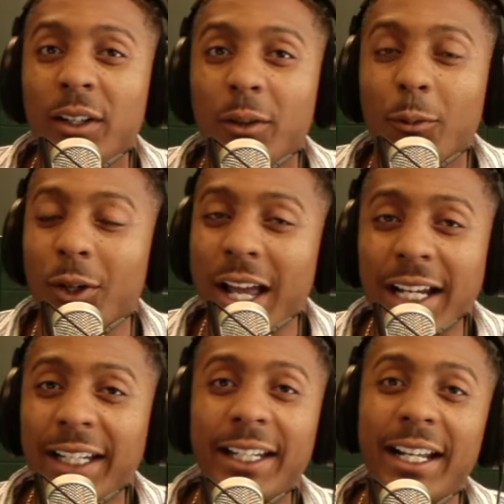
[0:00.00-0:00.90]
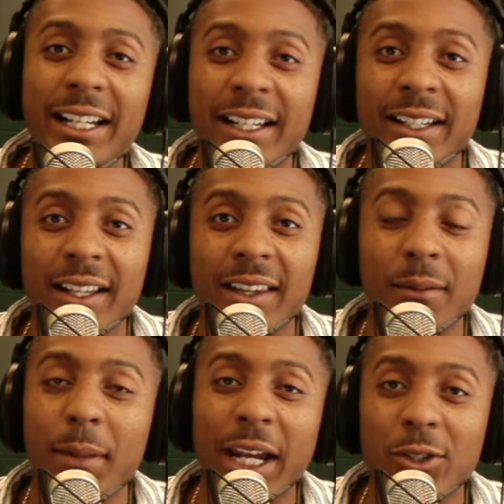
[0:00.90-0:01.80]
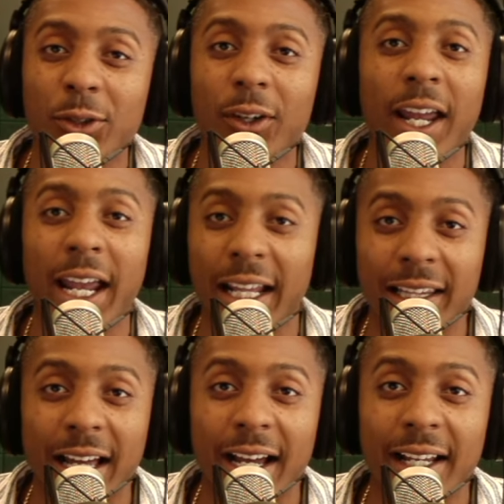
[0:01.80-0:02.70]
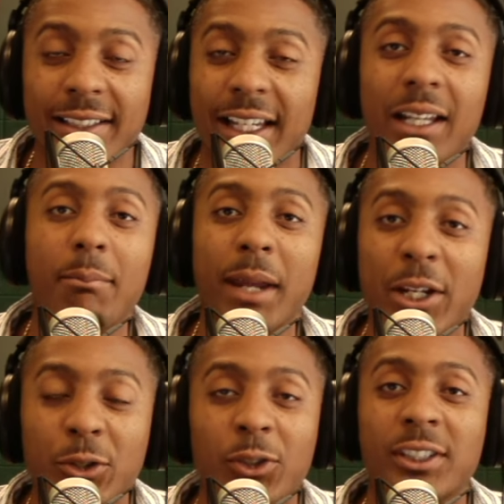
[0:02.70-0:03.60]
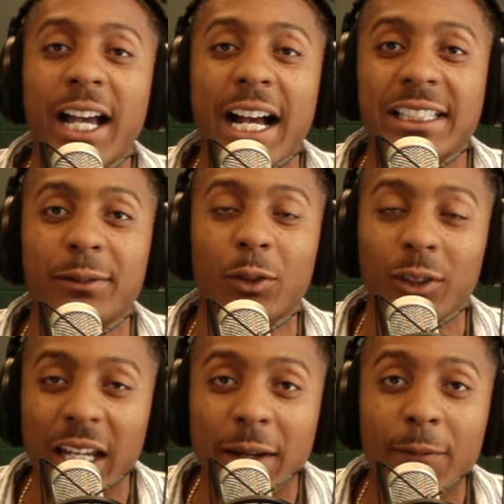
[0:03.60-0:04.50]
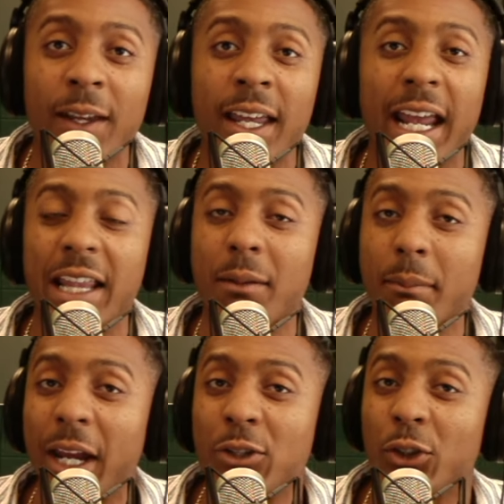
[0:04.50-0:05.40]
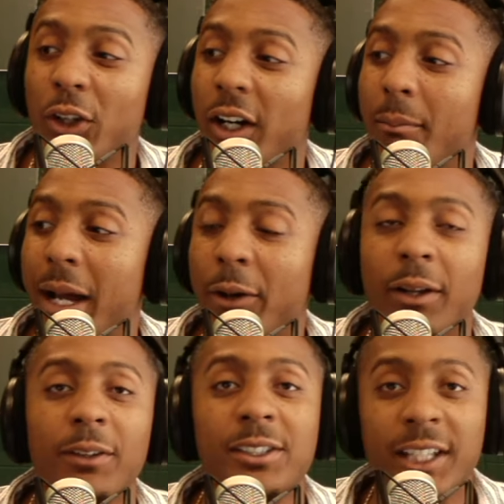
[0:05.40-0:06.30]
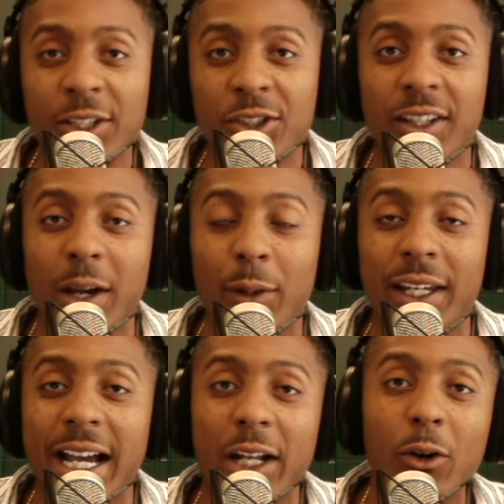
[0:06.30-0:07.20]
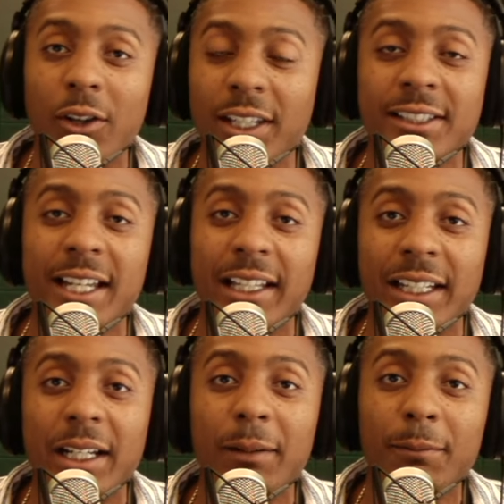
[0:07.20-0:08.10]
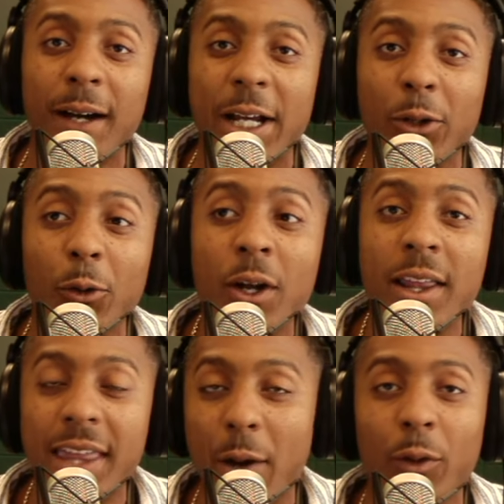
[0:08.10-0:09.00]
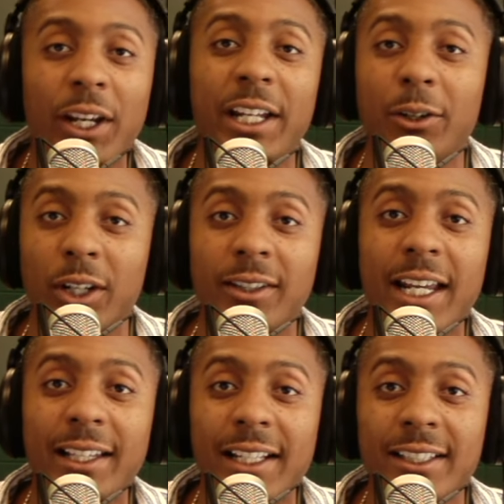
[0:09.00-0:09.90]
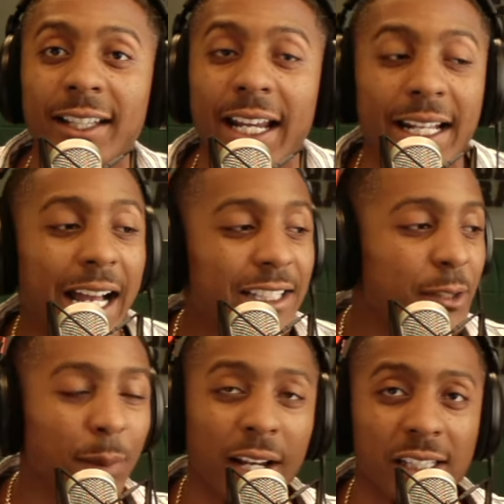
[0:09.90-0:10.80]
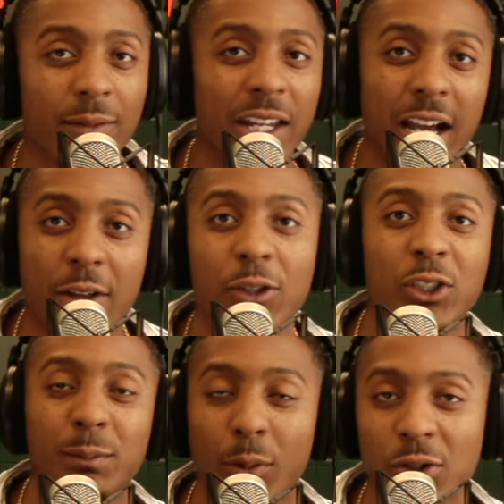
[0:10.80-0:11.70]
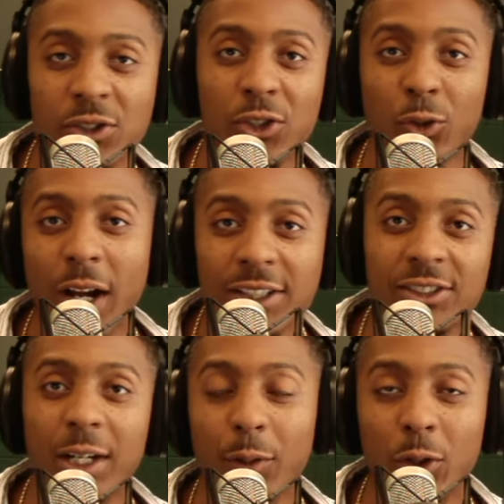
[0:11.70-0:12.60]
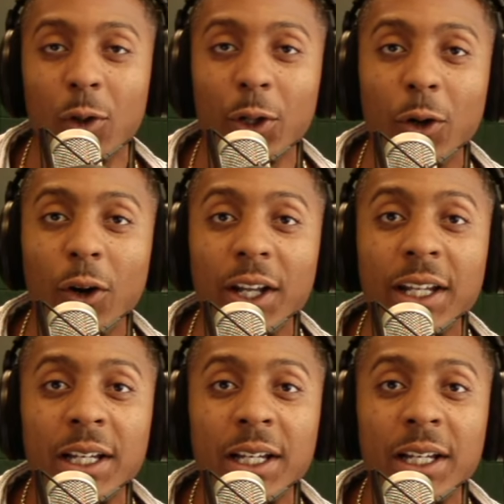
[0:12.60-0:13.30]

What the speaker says: we're not getting the major headlines and the major sighs of relief and the major amount of attention that we got on this Stanley Cup final that we're getting on a day like today. Not just because of the other sports distractions that were going on,